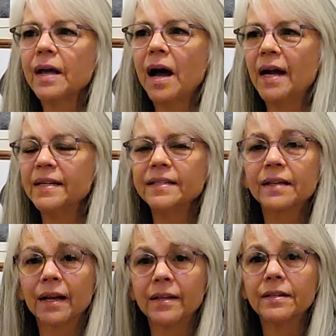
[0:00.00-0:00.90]
I
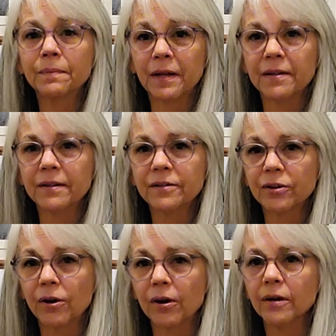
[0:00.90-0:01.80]
decided to play the
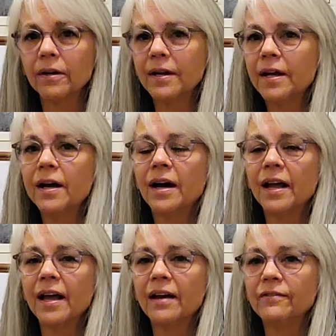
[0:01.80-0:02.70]
guitar. I
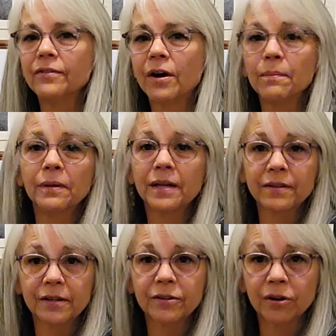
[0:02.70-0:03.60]
have not played the
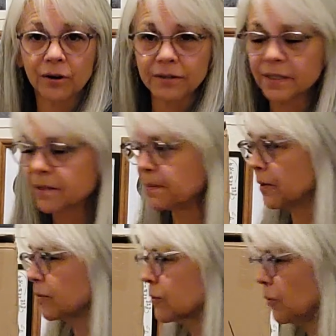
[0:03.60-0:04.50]
guitar since
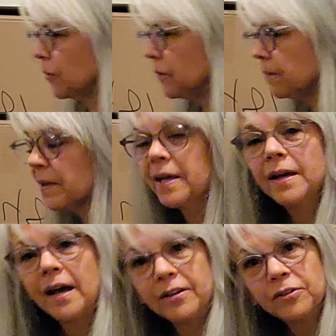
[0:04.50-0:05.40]
middle school.
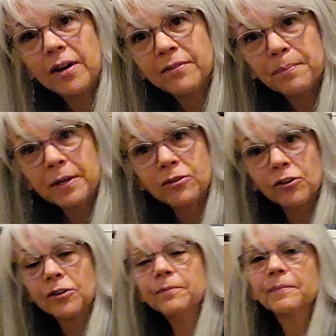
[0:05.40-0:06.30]
I do have a
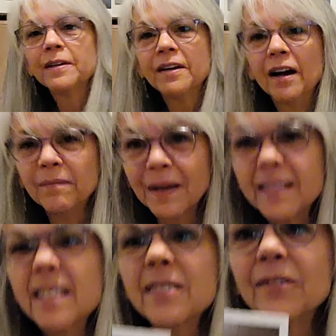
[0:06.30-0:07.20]
picture of my
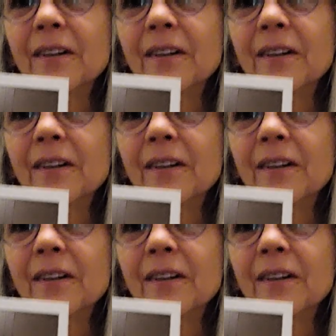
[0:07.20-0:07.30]
sister